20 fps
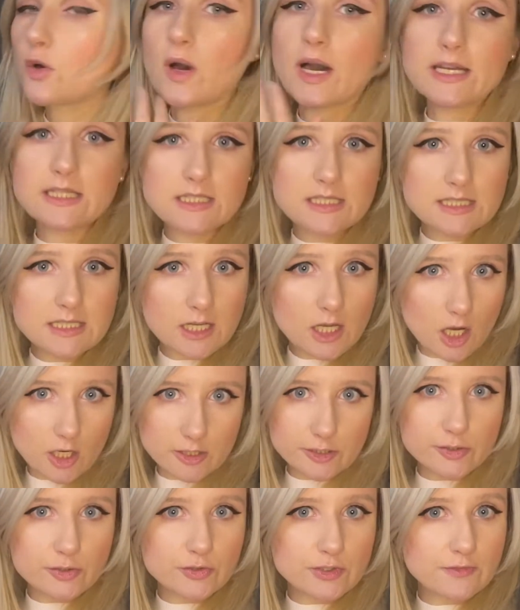I did a
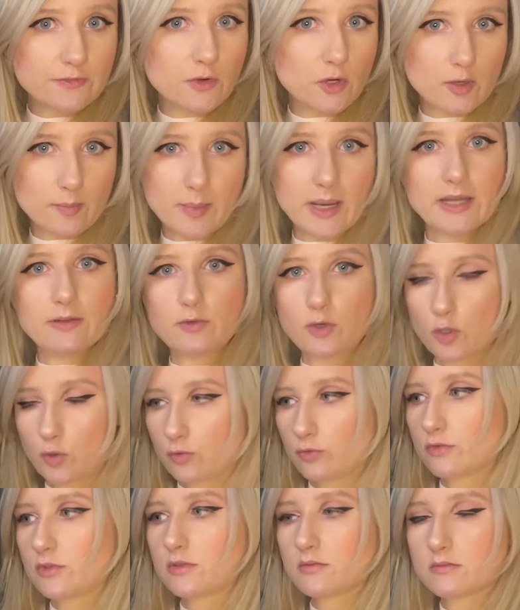contouring for my
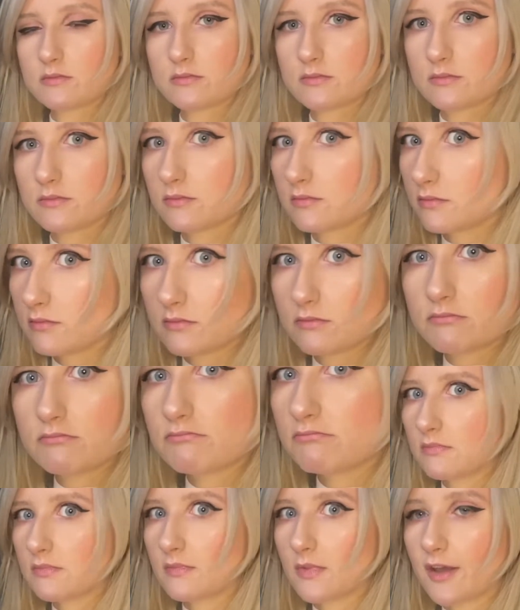road.
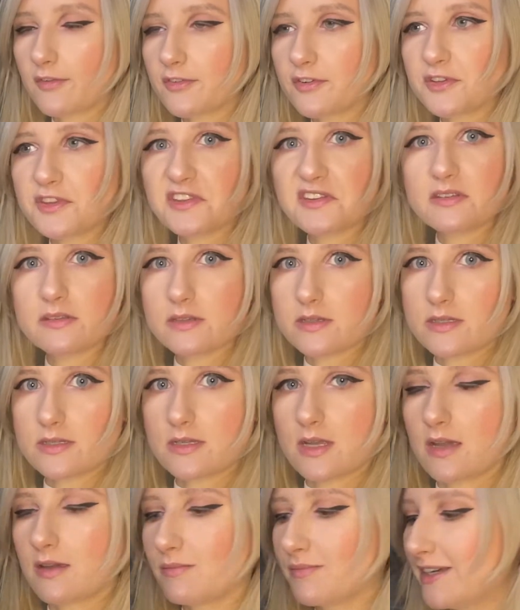Everything the
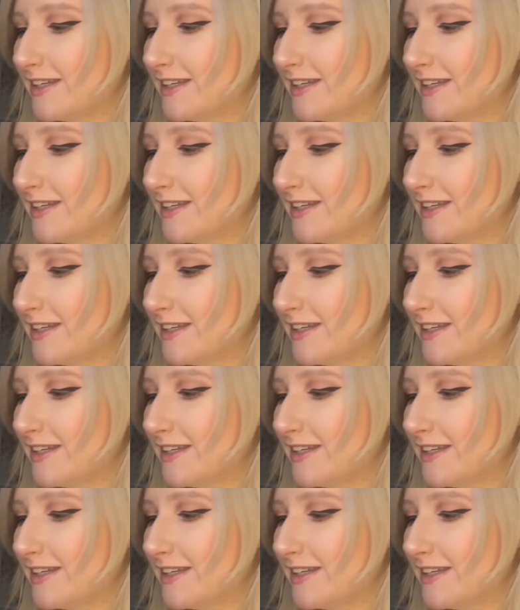same.